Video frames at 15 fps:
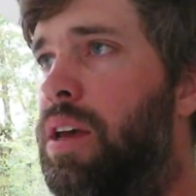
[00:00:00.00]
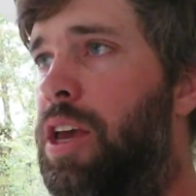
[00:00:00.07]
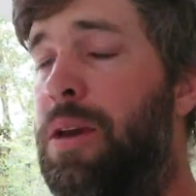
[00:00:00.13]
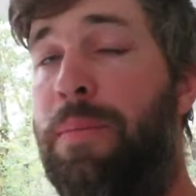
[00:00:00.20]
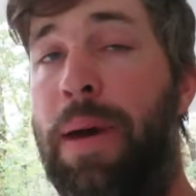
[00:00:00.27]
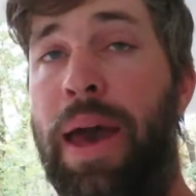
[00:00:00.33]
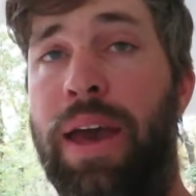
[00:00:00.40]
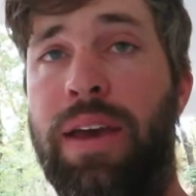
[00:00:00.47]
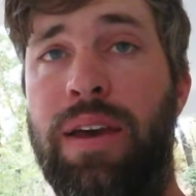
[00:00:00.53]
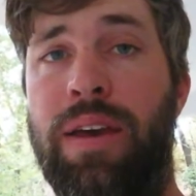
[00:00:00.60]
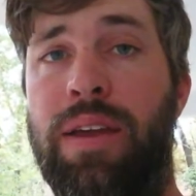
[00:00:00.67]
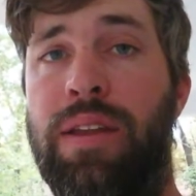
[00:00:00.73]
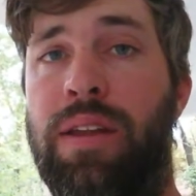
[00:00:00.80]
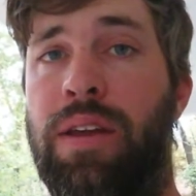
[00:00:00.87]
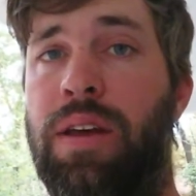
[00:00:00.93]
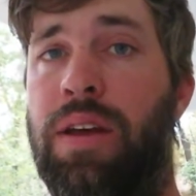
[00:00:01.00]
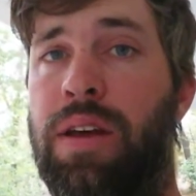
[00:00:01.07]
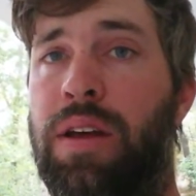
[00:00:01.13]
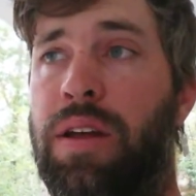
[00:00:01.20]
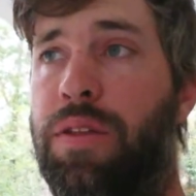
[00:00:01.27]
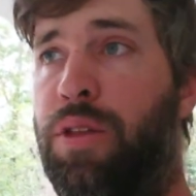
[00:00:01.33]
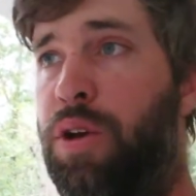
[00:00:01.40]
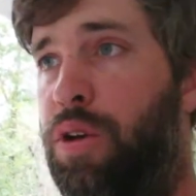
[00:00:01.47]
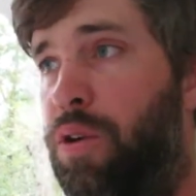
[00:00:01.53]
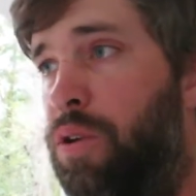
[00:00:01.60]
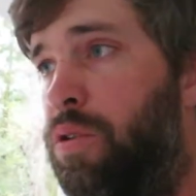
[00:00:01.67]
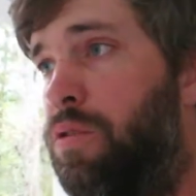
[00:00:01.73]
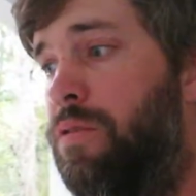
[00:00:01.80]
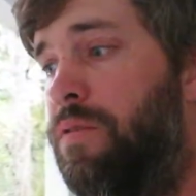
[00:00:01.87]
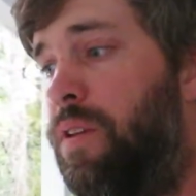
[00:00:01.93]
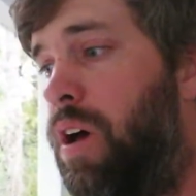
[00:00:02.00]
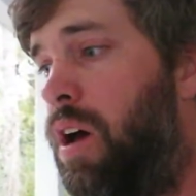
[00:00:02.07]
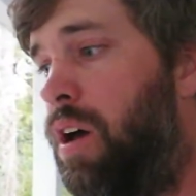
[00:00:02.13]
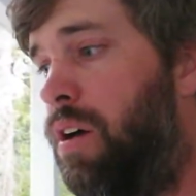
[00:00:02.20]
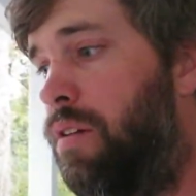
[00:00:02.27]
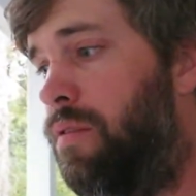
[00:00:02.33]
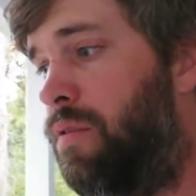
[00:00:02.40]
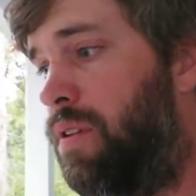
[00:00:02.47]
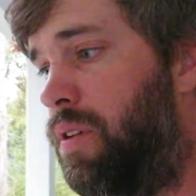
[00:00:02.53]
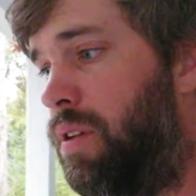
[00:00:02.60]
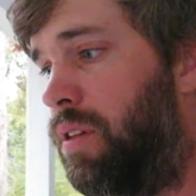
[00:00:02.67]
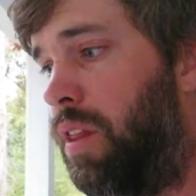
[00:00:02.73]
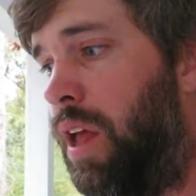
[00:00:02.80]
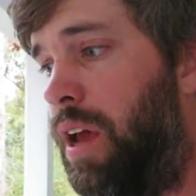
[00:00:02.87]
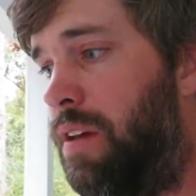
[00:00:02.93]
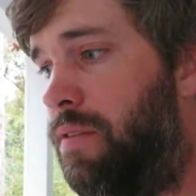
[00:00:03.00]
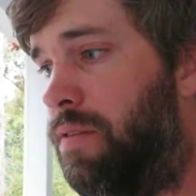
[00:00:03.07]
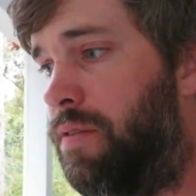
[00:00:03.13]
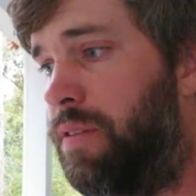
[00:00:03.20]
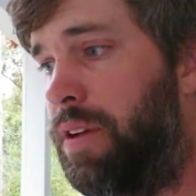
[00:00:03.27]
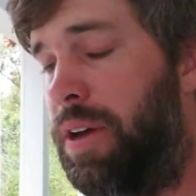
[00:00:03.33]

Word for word: Get back in the groove of life.